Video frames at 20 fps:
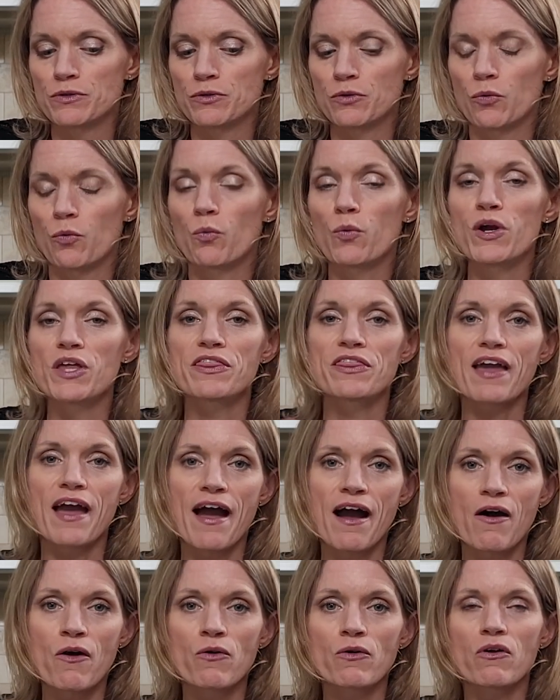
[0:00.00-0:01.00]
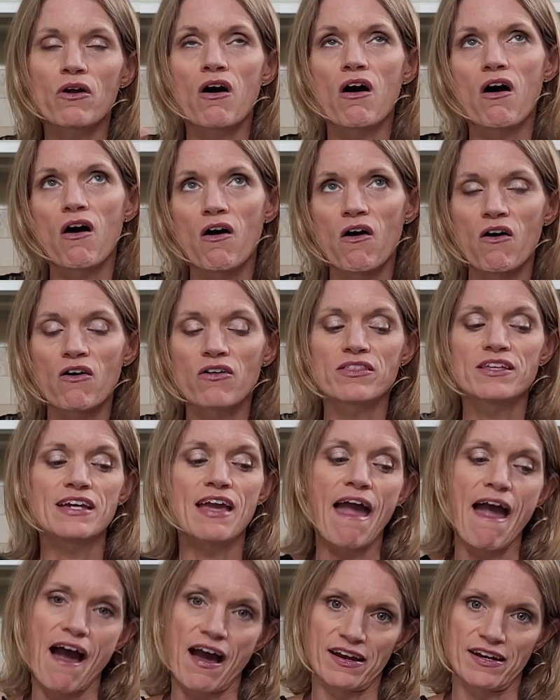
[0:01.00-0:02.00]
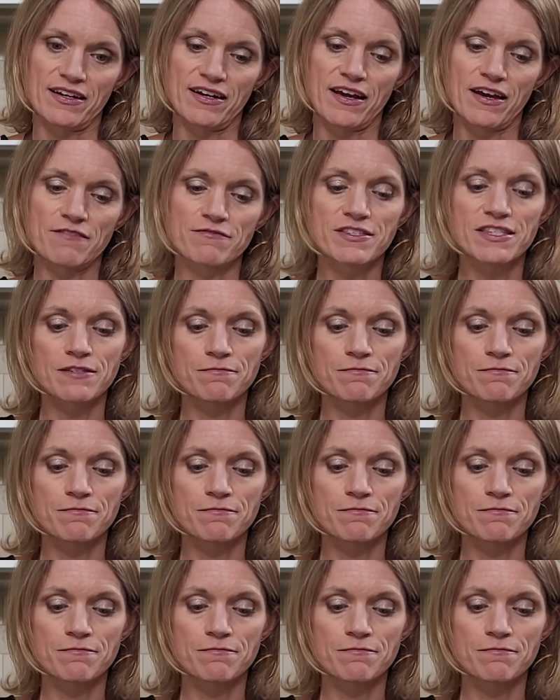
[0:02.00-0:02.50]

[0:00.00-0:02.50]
without all the additives.